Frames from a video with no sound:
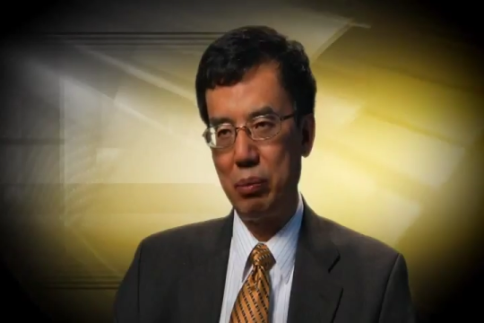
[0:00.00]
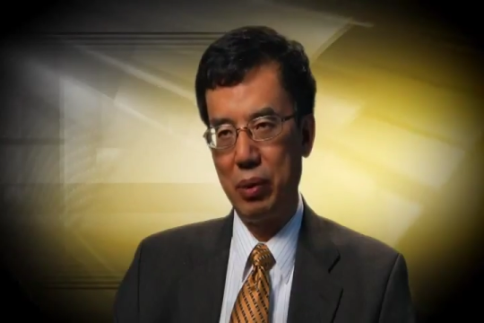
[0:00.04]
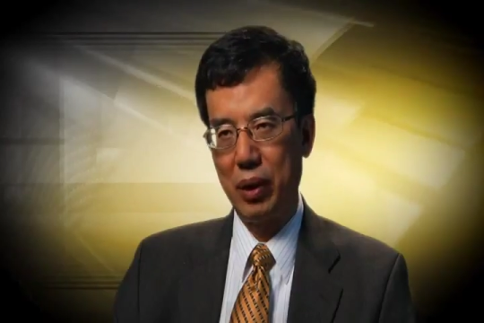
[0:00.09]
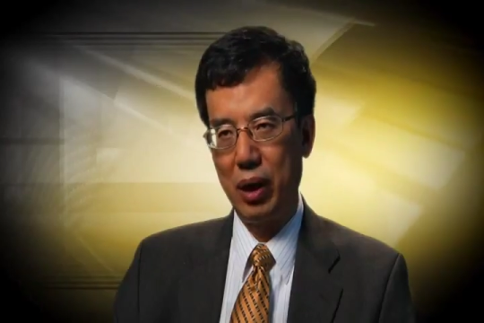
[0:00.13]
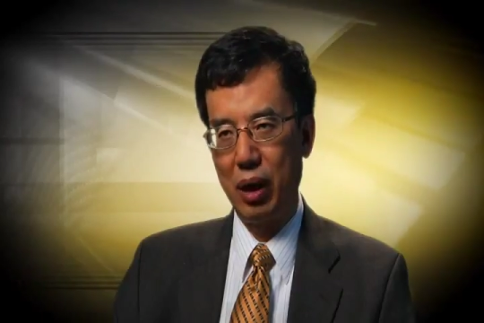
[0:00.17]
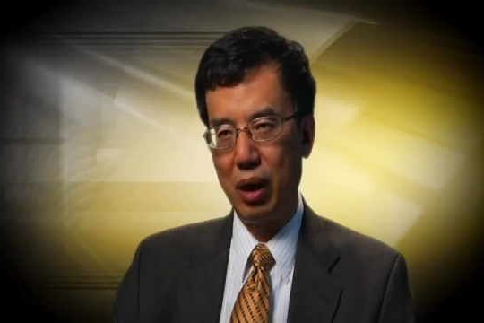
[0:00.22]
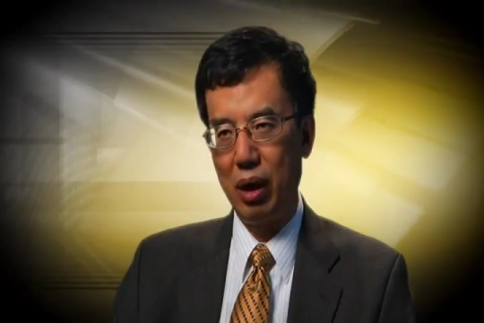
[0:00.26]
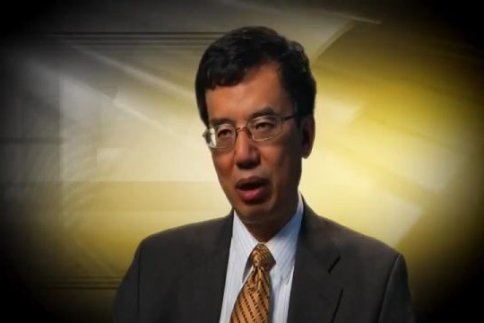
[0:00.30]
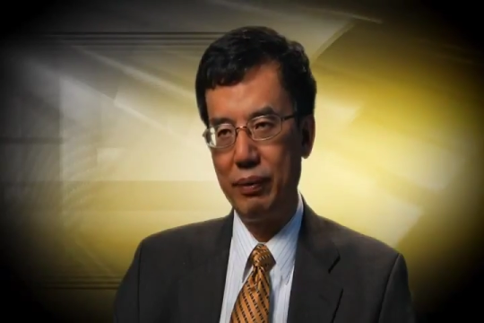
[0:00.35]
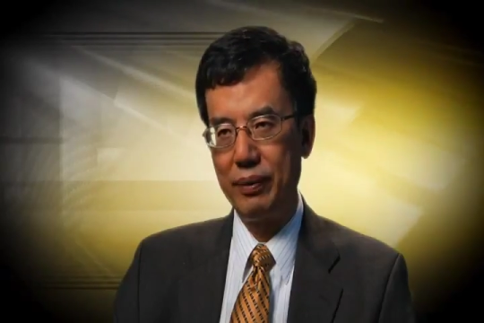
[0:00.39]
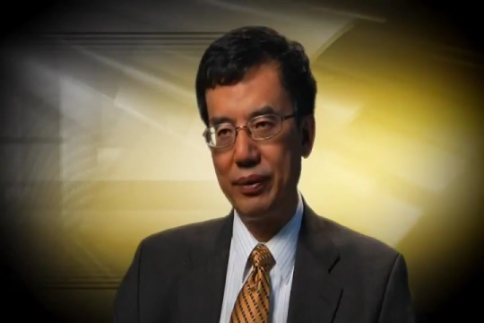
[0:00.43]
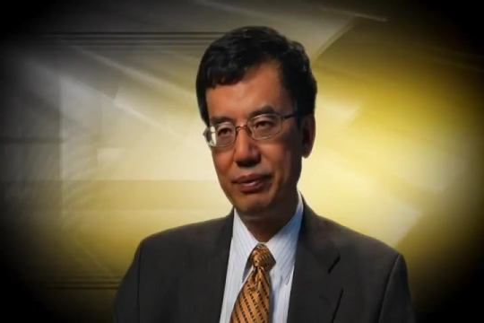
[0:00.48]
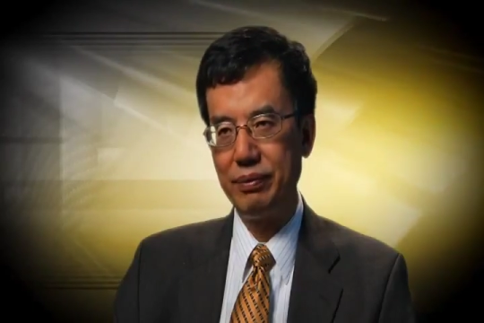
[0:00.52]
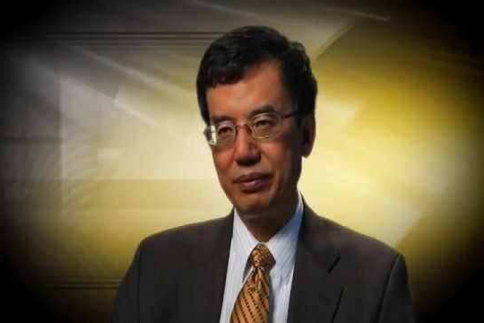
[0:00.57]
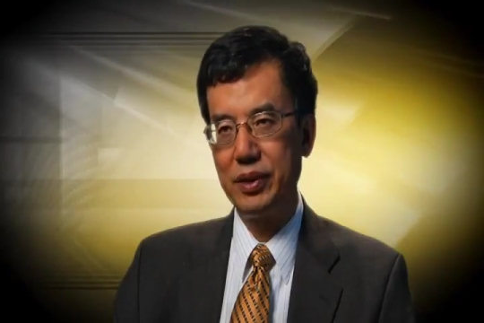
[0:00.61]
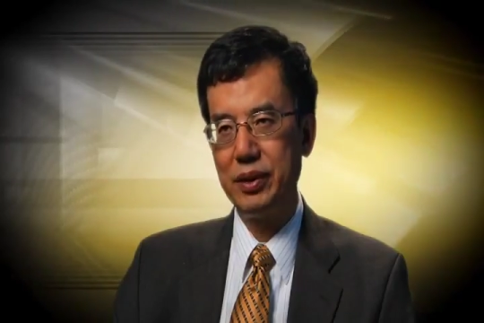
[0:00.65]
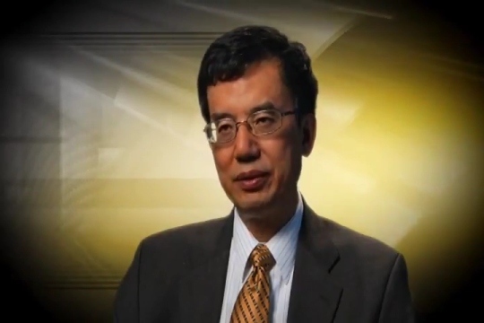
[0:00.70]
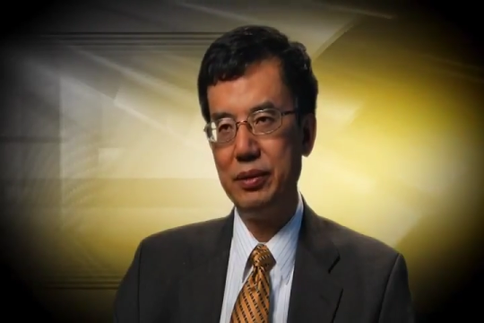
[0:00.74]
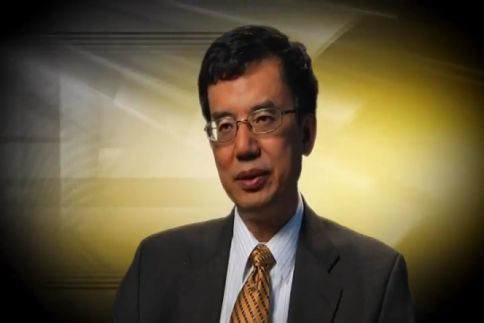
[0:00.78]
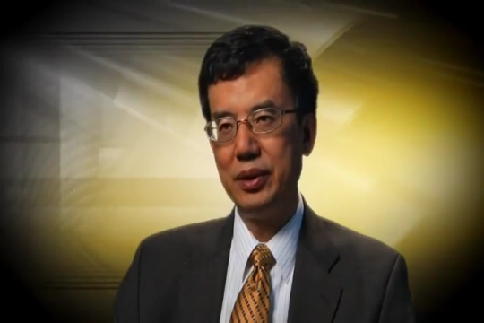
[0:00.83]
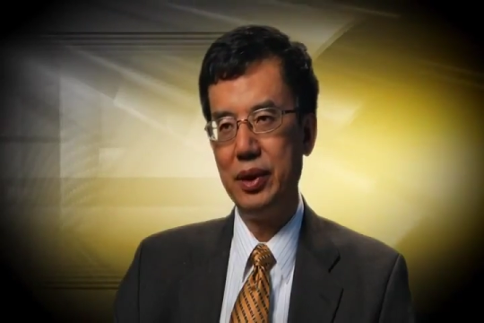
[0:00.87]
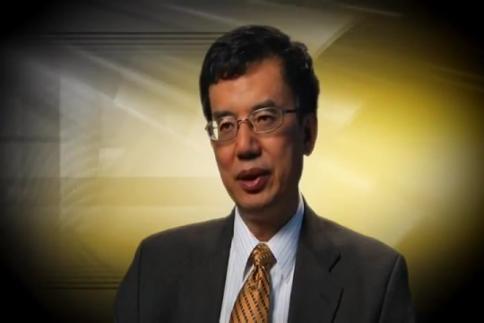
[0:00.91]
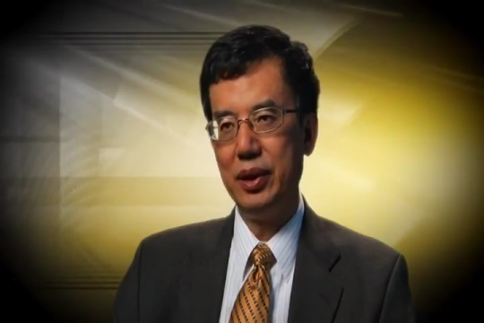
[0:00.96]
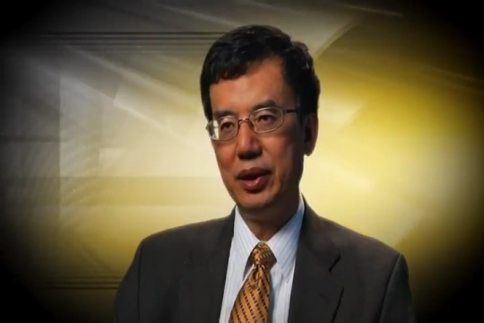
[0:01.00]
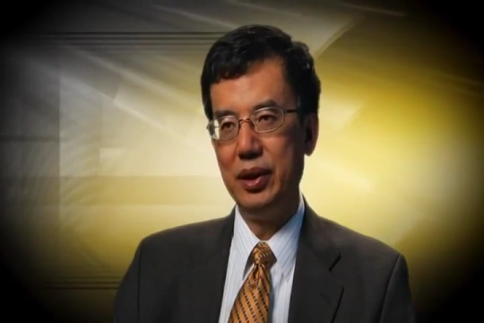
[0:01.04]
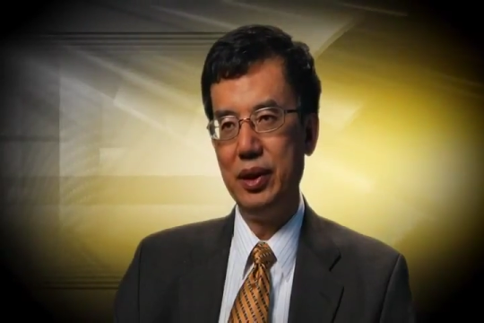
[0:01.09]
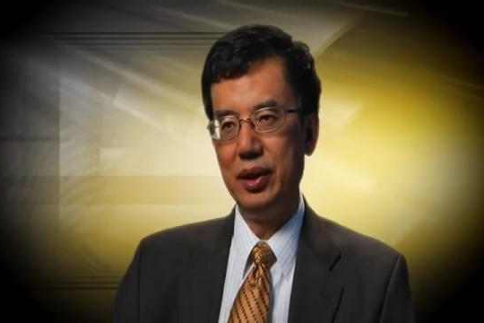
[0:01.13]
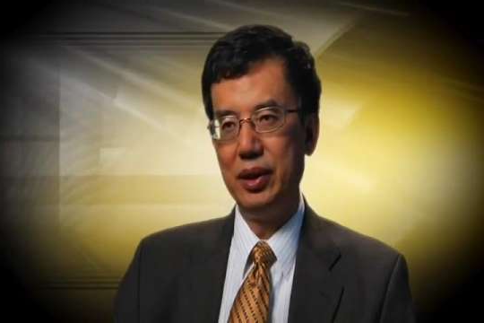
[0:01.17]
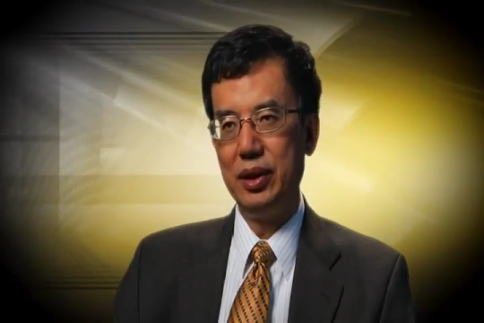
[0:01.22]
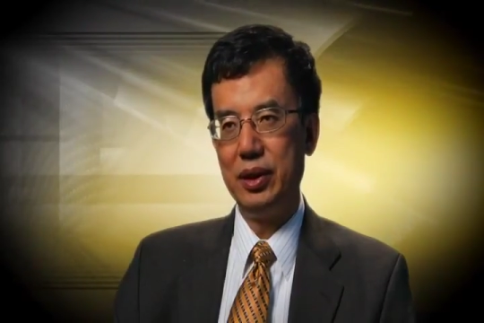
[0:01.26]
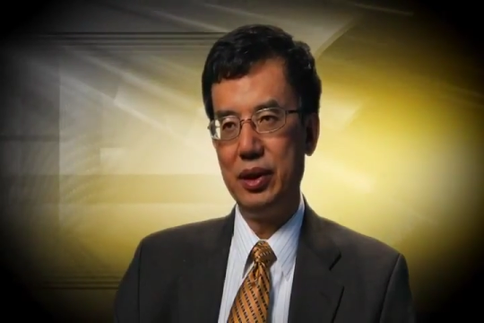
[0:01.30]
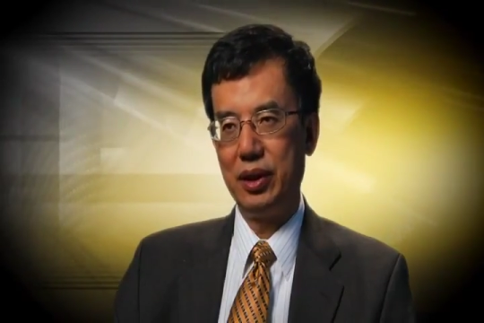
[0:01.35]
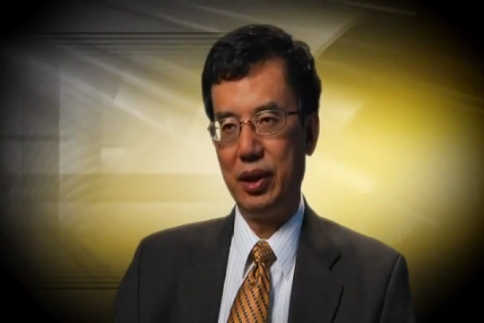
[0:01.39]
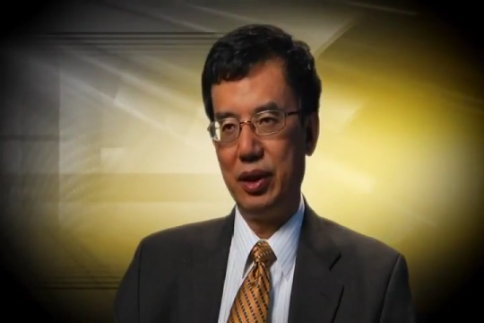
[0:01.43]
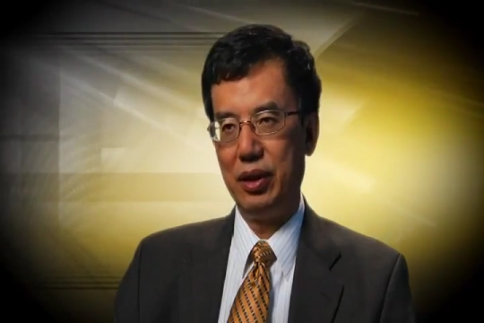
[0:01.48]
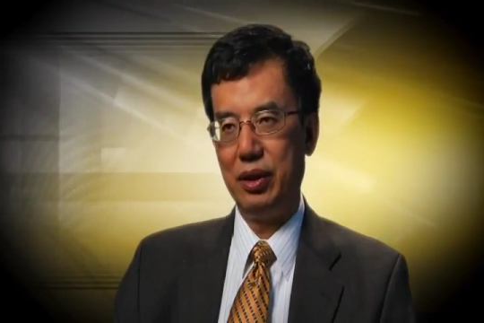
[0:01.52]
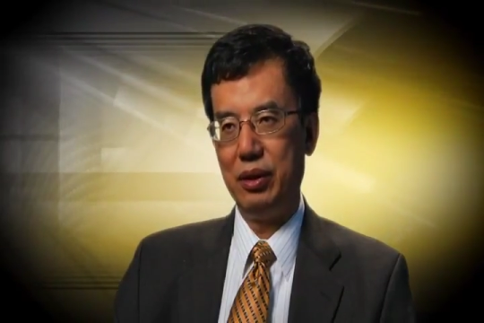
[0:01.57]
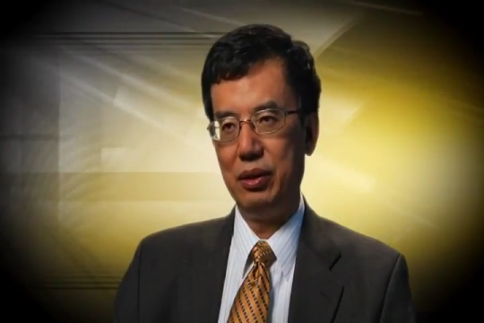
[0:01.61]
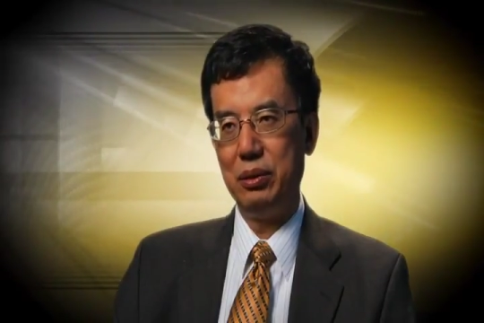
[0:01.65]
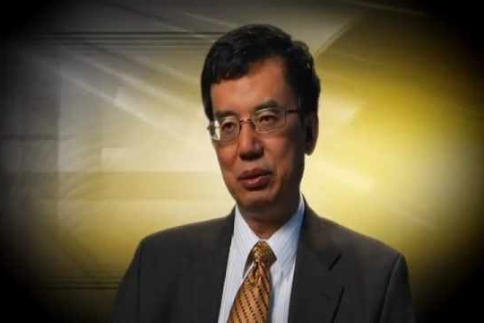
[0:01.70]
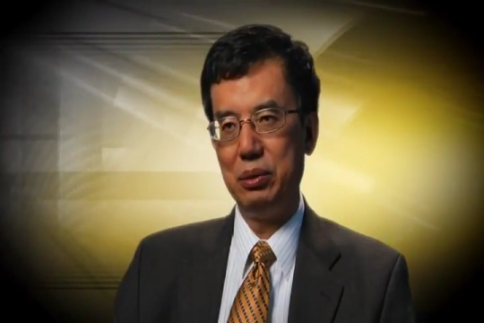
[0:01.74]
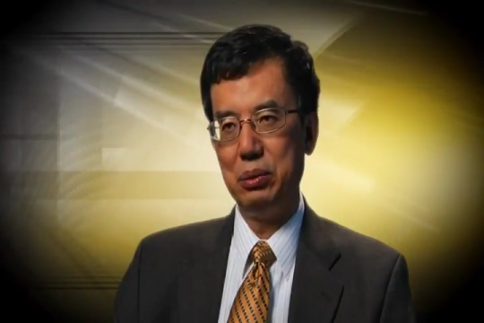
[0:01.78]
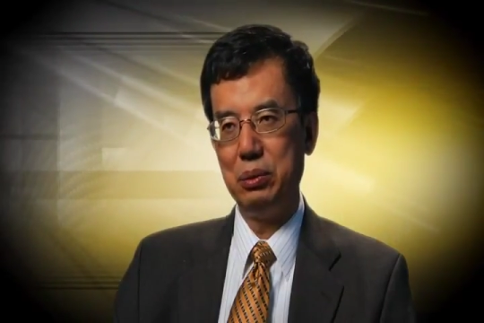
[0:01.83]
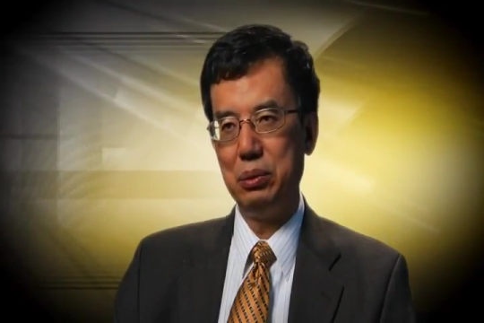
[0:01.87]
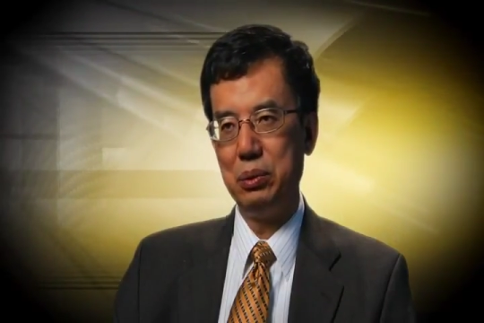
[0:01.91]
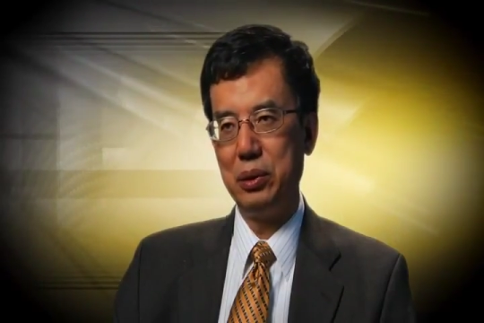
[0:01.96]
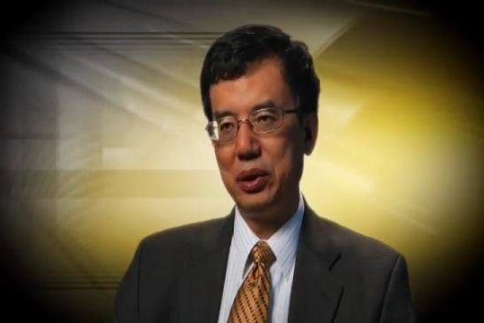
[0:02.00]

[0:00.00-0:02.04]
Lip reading: the problems, so